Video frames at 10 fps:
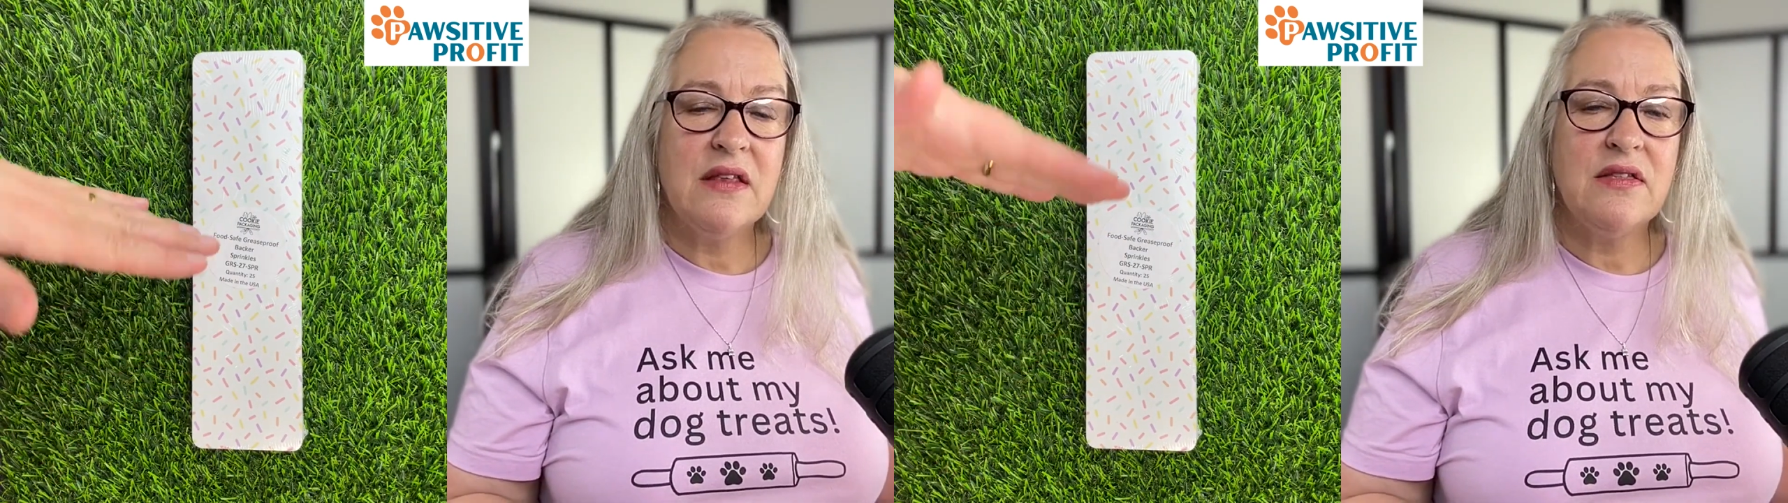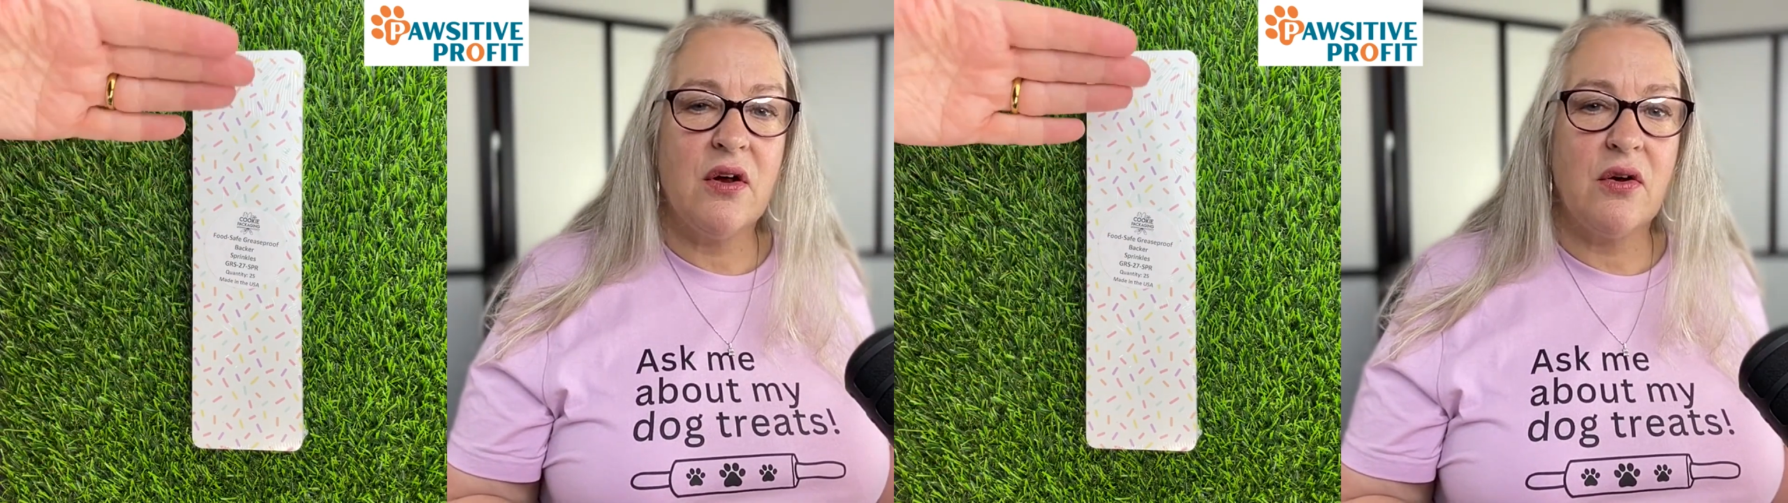
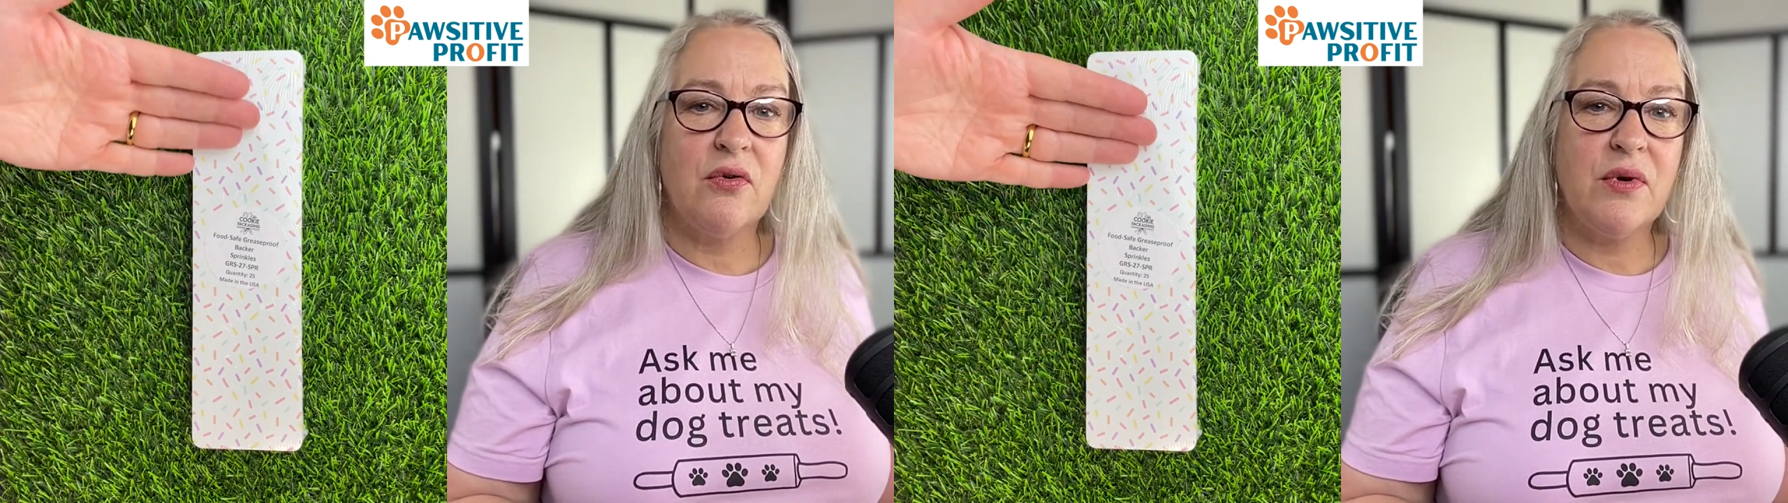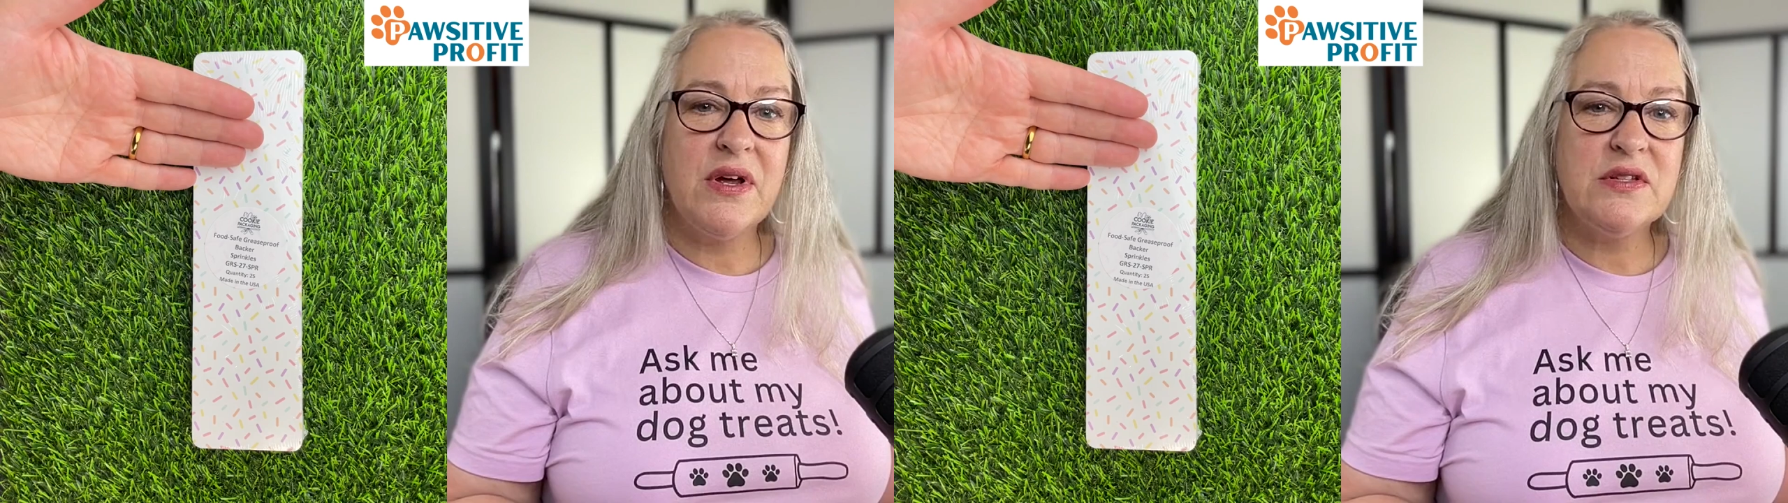They're
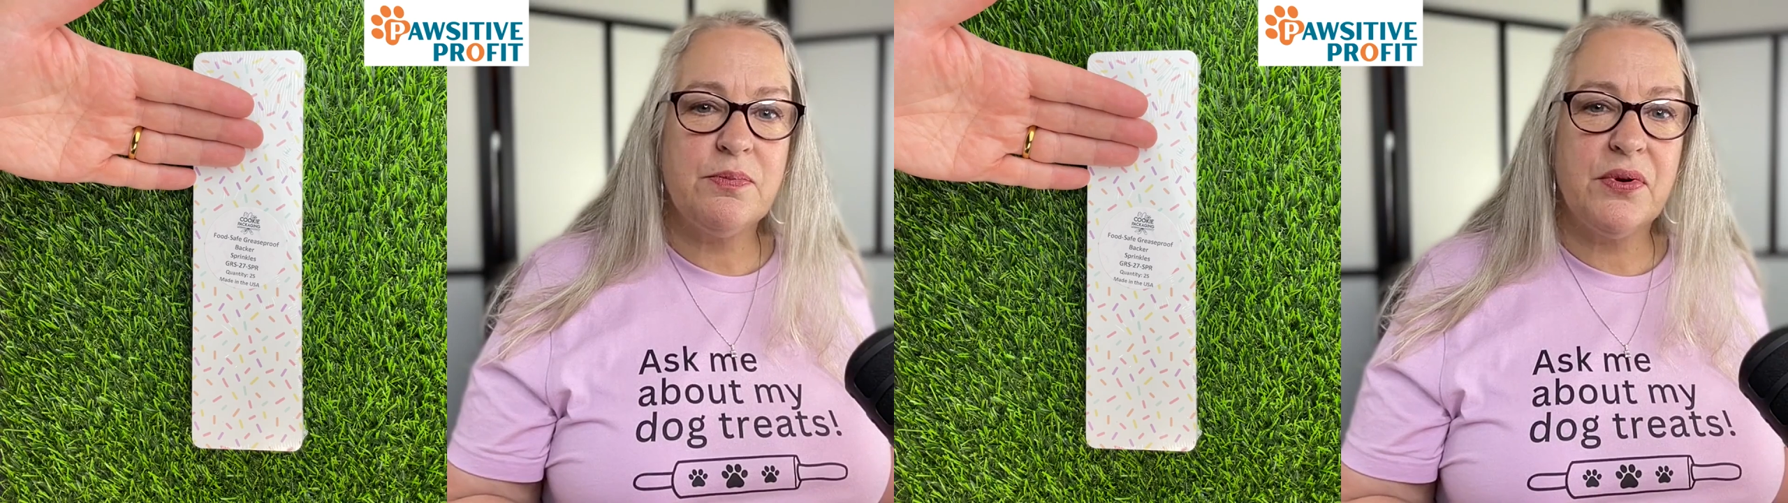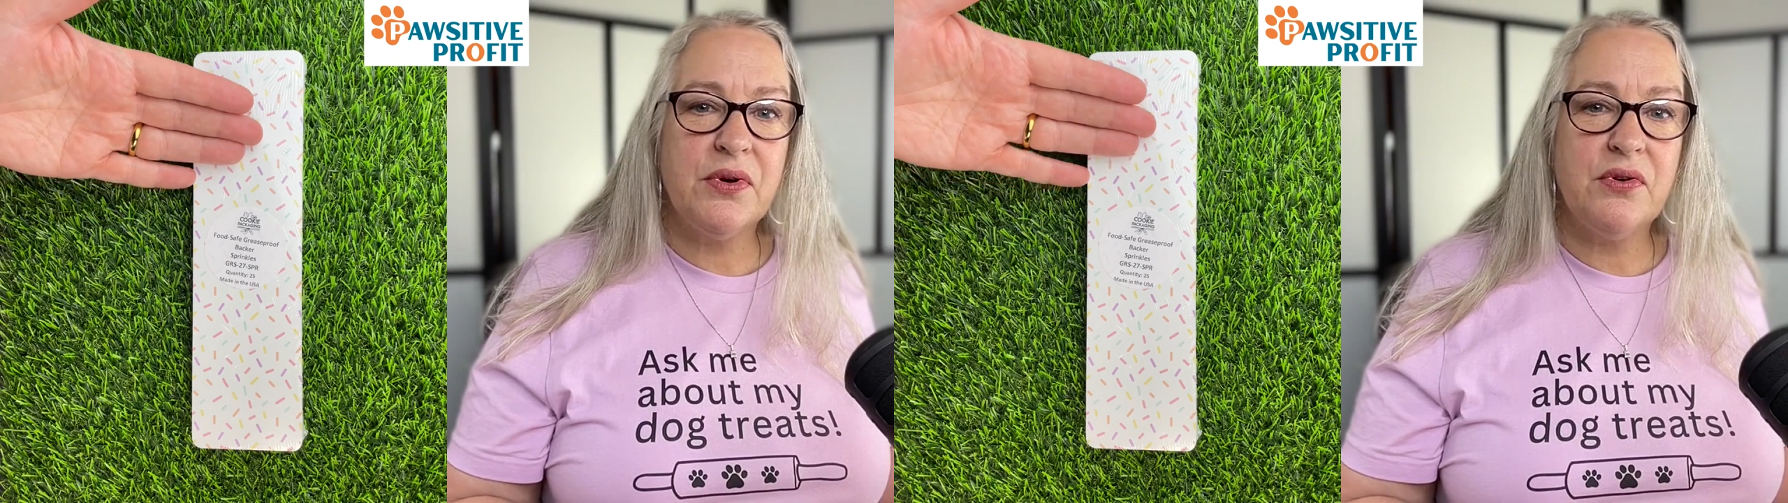
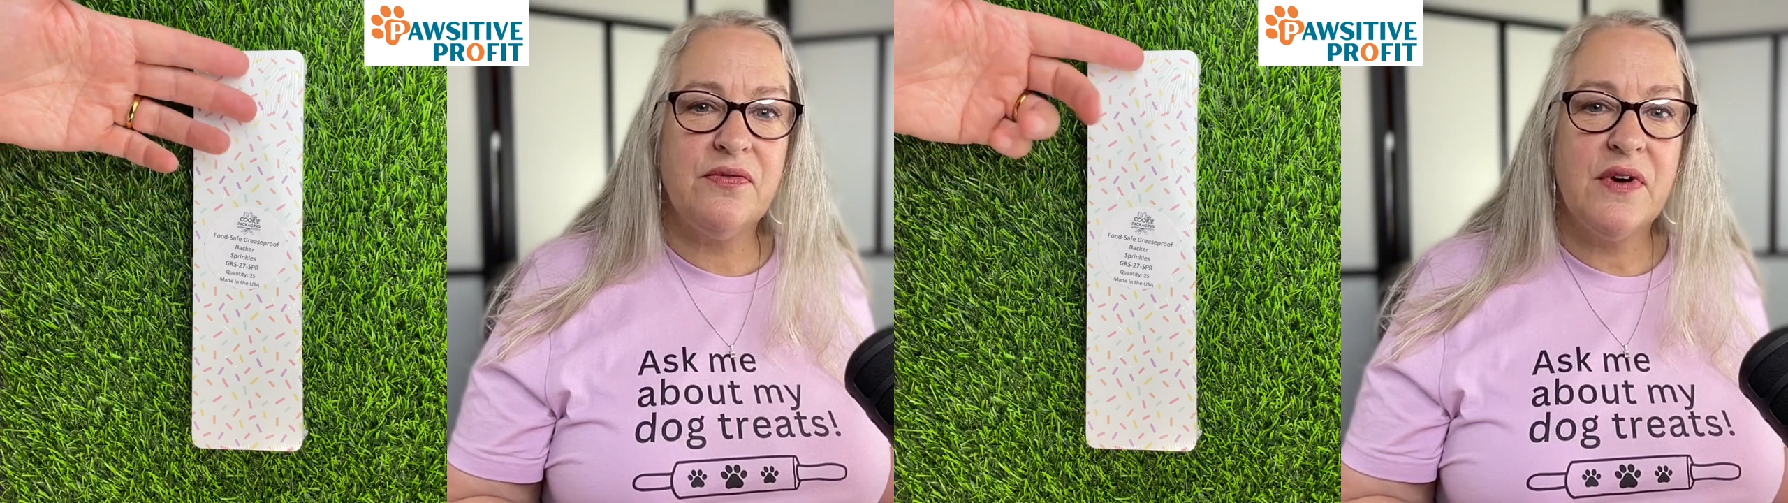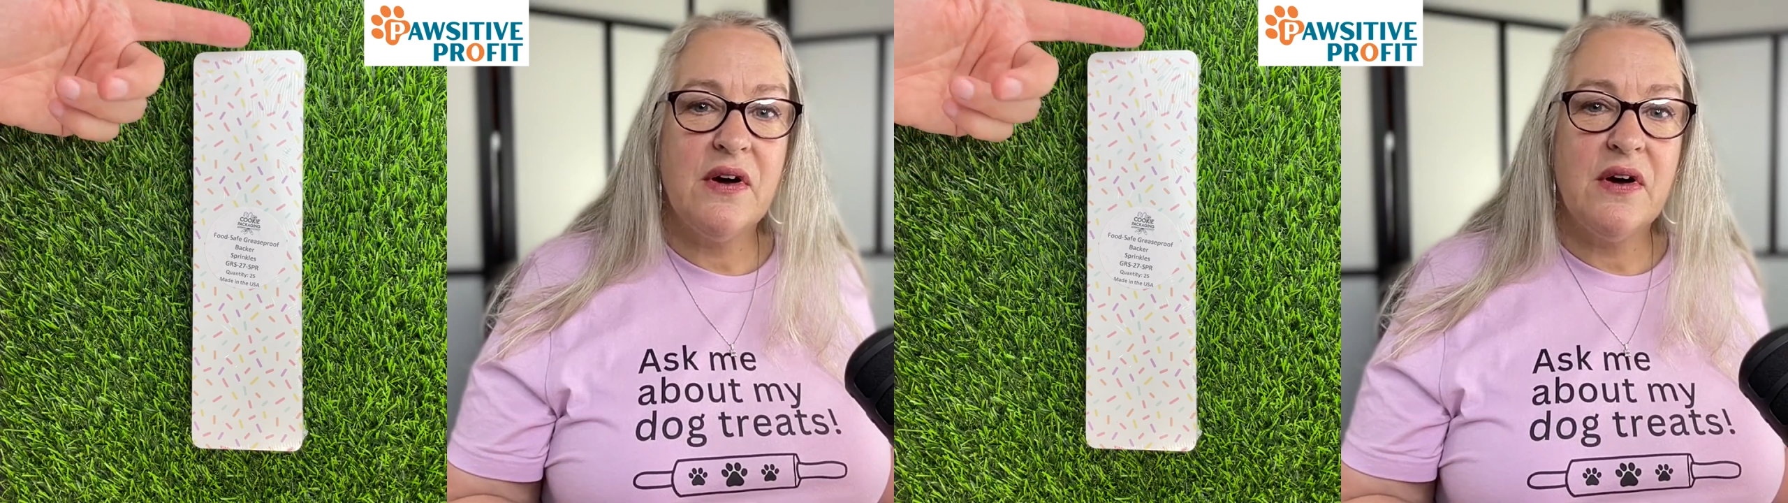grease-proof,